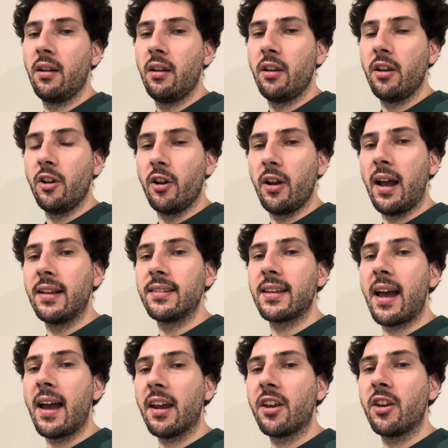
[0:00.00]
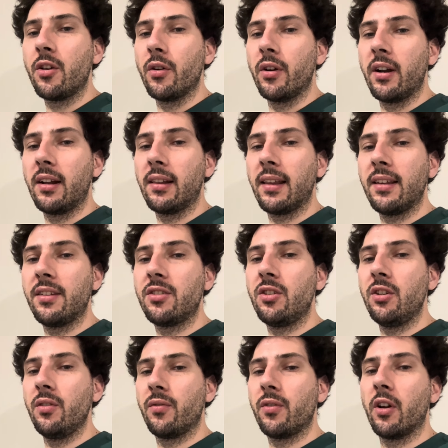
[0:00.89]
as accurate, at least
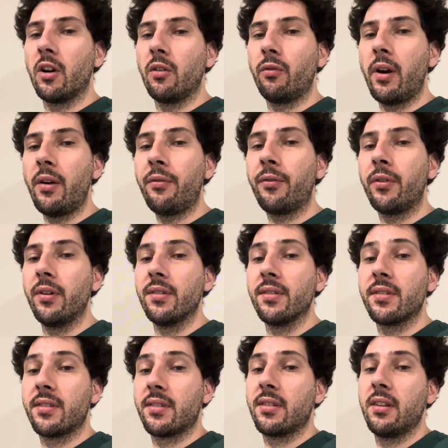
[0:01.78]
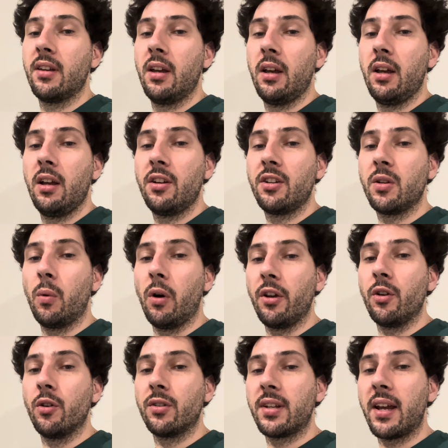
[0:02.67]
you've got a reference to
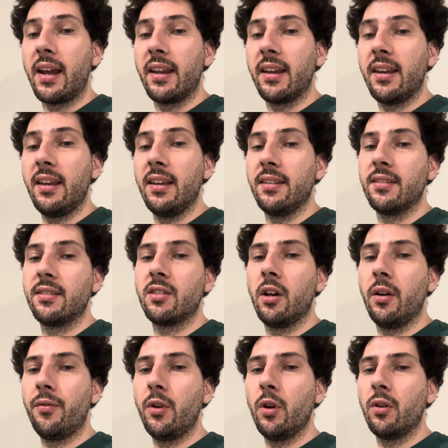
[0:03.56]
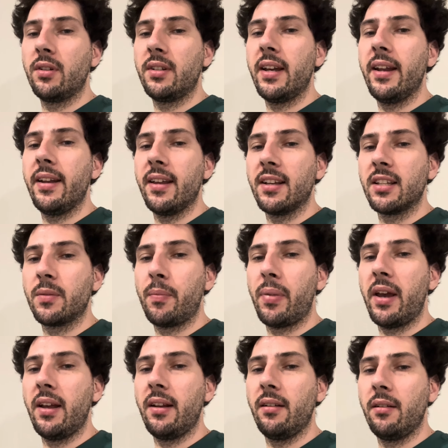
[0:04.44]
what your tank is. So if your TDS
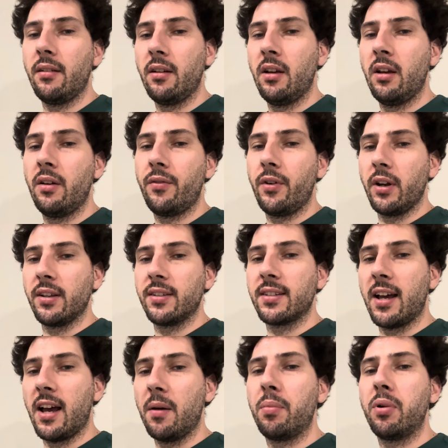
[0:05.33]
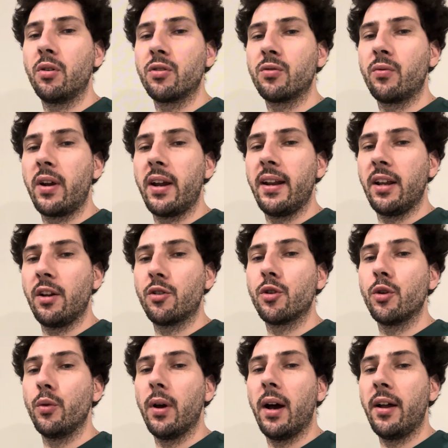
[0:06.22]
pen, for example, is reading
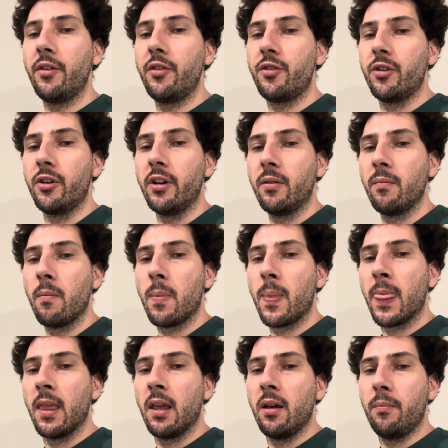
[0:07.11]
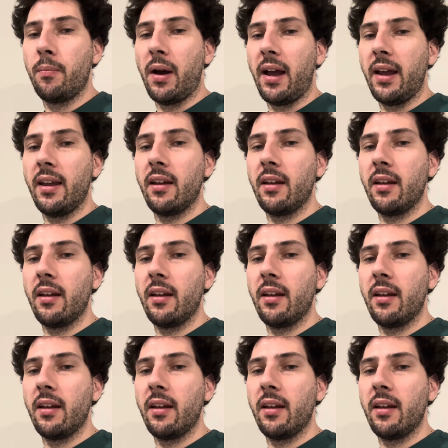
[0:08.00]
200, but